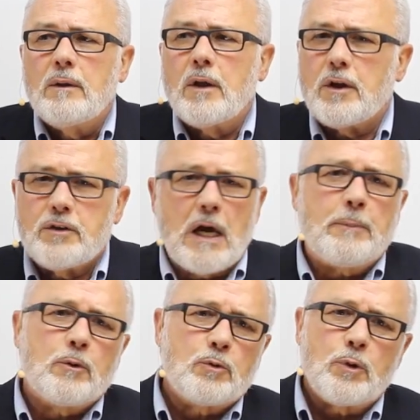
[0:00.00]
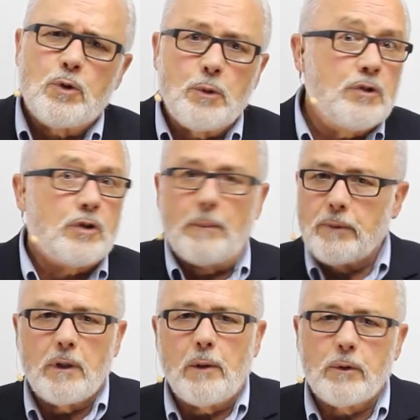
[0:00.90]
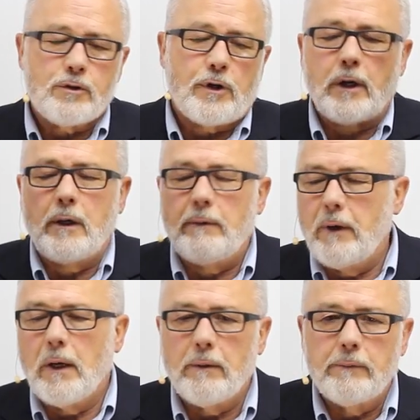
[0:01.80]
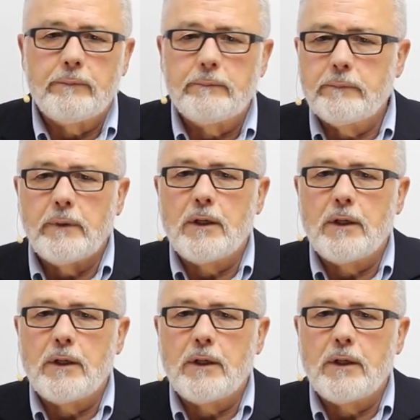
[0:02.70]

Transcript: the disciples were doing something. They were trucking around